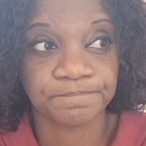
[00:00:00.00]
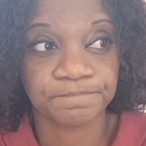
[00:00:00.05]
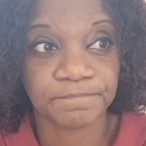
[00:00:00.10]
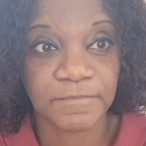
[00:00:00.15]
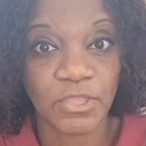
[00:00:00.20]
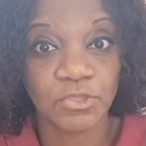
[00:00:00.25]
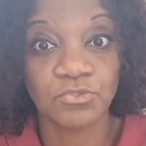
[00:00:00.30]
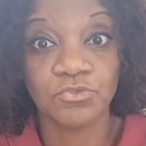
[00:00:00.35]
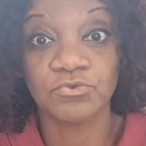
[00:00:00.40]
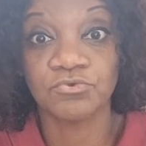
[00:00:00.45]

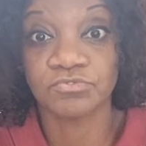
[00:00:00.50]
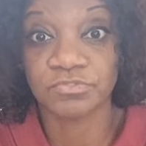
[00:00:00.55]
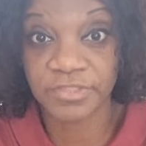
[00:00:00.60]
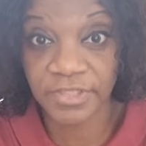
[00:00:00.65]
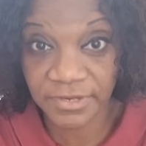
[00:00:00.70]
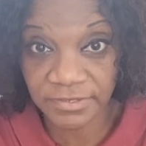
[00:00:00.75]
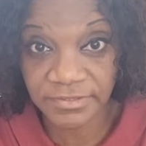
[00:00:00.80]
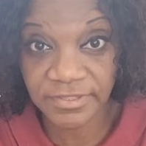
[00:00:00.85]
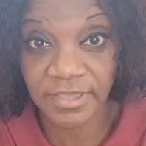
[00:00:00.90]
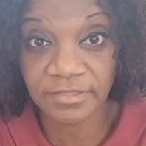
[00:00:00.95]
used their
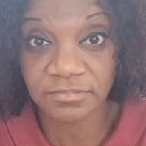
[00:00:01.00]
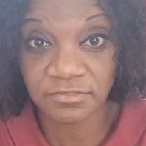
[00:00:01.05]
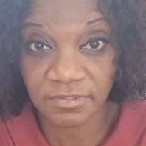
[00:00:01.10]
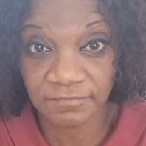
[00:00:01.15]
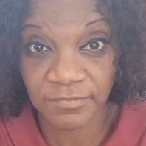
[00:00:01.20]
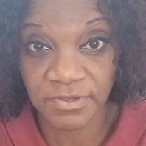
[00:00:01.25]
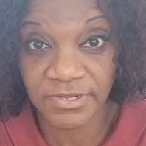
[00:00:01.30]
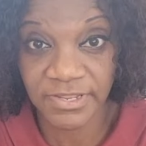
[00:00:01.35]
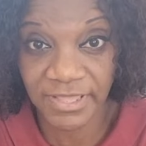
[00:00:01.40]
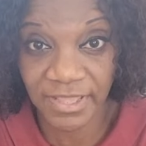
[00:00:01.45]

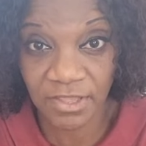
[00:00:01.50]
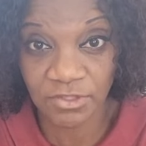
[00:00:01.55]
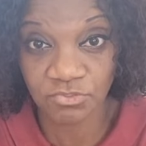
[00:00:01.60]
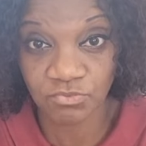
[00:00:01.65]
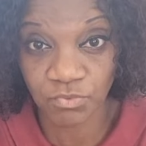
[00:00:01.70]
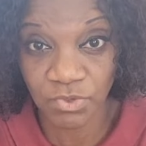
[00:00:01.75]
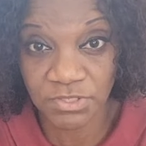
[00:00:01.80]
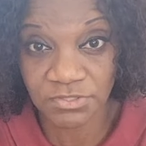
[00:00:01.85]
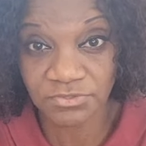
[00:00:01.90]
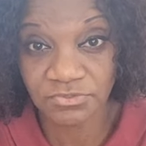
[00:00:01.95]
testimony as
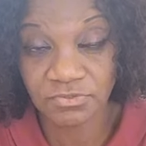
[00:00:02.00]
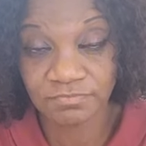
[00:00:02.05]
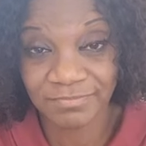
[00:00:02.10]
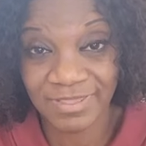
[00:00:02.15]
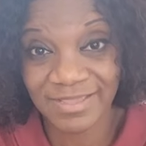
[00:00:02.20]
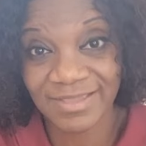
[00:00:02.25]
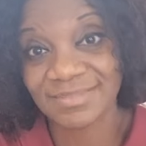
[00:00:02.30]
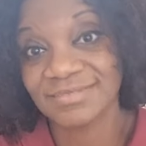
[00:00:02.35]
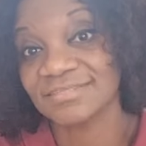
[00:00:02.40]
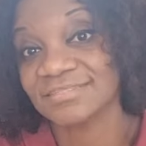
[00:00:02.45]
well to
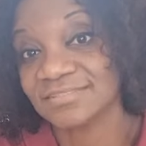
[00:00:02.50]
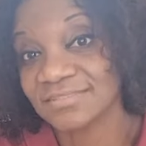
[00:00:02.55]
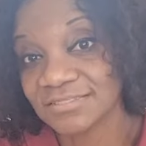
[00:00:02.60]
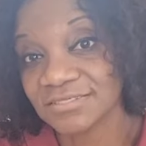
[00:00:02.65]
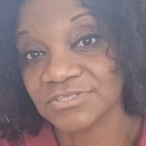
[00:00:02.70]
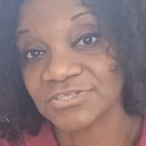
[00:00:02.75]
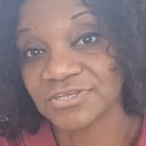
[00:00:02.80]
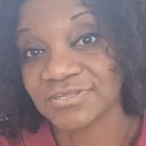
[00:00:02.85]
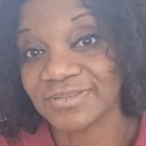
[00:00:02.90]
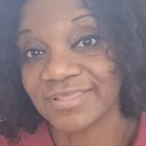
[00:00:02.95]
make a
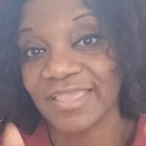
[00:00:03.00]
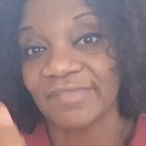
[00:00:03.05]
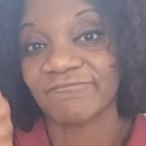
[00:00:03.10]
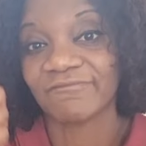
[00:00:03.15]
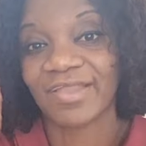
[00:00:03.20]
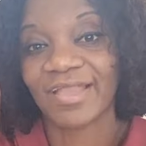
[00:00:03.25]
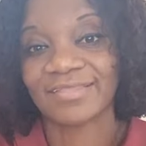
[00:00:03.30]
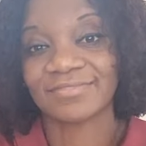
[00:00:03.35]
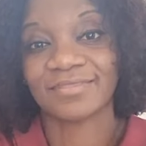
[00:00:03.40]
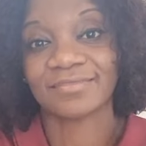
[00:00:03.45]
decision if
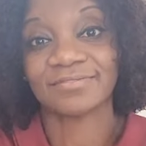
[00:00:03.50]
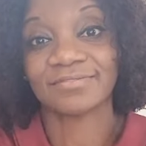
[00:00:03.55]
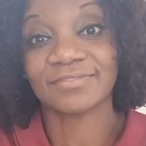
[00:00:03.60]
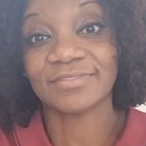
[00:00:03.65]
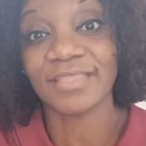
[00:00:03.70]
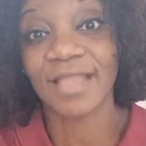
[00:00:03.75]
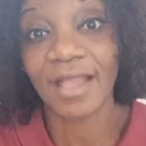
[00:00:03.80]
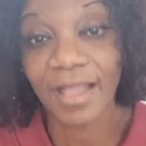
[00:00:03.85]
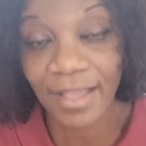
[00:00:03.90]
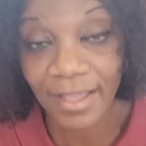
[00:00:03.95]
at the
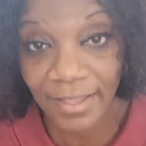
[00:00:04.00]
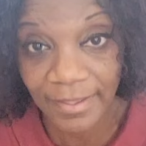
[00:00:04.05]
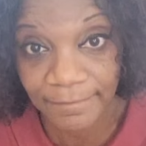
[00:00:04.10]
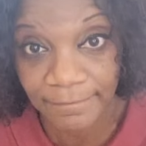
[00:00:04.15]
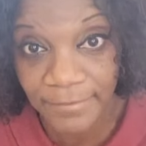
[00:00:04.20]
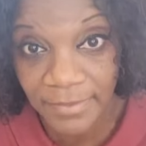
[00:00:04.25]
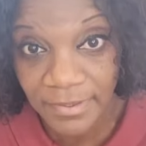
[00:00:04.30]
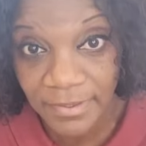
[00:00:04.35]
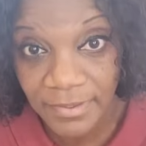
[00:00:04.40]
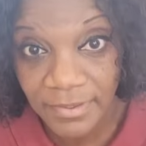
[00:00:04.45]
time,
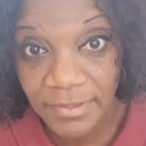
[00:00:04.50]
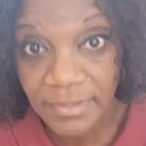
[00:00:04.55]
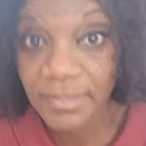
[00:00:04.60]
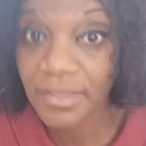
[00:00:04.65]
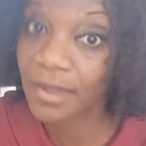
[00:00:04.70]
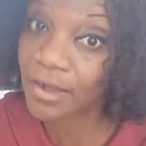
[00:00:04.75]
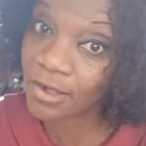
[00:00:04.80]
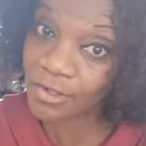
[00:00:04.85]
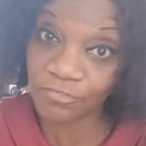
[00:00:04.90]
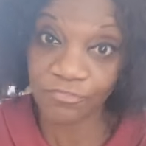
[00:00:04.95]

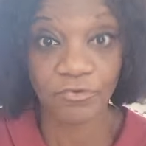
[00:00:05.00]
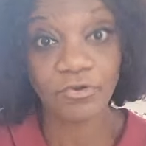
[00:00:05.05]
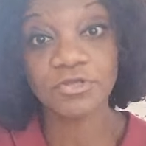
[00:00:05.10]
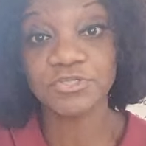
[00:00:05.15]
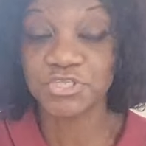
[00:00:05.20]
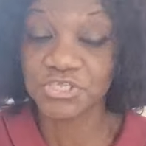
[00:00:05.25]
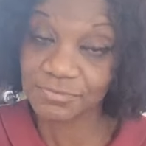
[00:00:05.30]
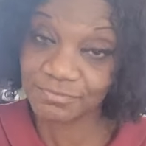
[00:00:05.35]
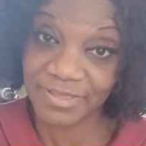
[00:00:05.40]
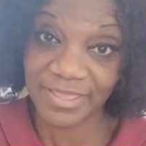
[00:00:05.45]
although
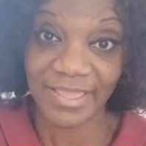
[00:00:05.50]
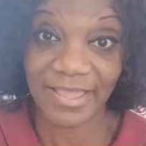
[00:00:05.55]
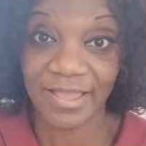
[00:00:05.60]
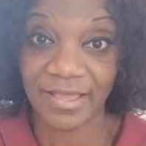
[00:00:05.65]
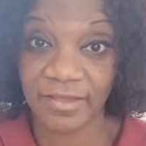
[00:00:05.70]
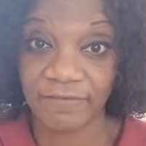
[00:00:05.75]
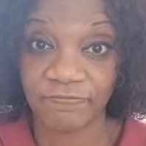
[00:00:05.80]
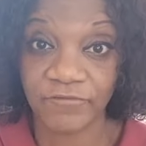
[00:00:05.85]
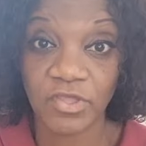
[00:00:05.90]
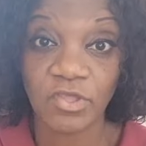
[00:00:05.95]
she may
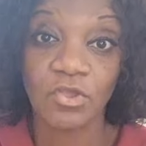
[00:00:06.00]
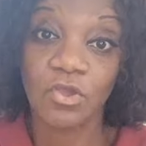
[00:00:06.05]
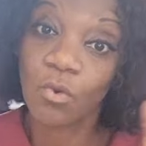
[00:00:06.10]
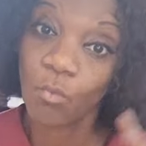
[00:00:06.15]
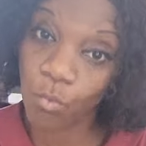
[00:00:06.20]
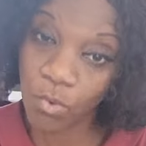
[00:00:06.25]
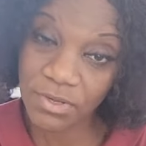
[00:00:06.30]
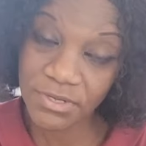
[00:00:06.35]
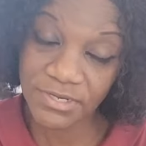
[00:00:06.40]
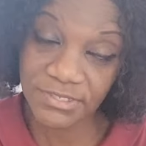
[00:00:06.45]
have
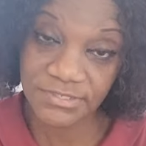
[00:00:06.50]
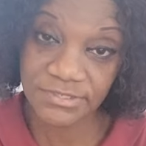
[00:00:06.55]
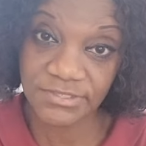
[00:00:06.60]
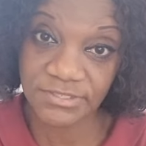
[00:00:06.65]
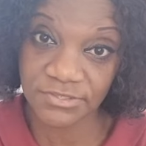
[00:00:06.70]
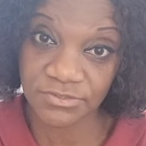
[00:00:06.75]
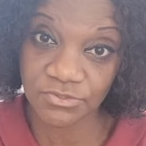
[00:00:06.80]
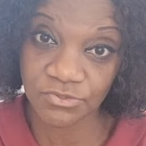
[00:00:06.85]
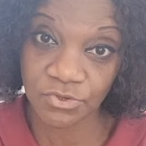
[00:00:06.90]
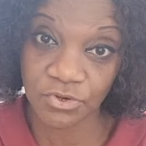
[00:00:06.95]
witnesses
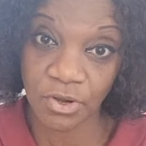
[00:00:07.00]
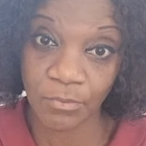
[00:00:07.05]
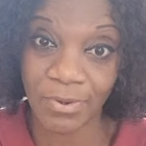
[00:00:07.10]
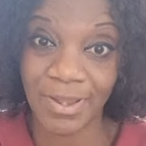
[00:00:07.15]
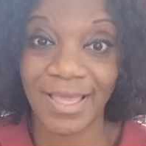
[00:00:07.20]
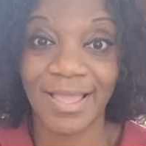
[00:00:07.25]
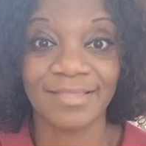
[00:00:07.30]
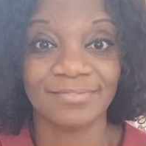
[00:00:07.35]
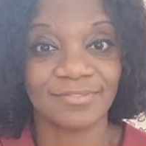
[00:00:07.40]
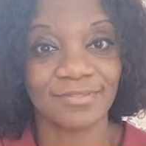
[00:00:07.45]
to her,
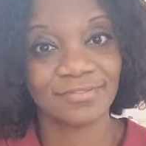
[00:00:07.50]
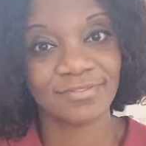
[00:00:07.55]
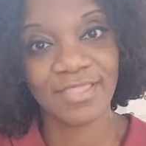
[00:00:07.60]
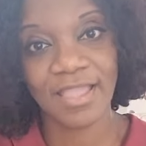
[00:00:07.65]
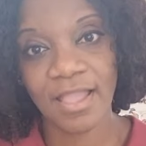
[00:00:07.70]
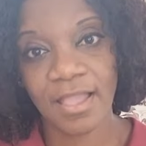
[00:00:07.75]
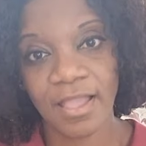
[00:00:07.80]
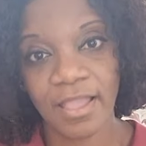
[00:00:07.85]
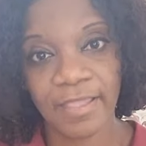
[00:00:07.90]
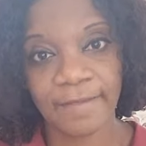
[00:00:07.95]
at the
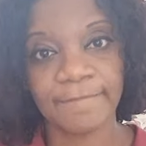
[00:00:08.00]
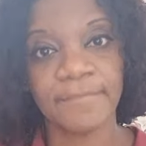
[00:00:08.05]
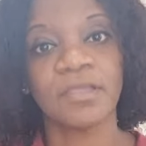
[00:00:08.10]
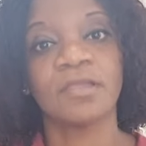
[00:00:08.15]
time,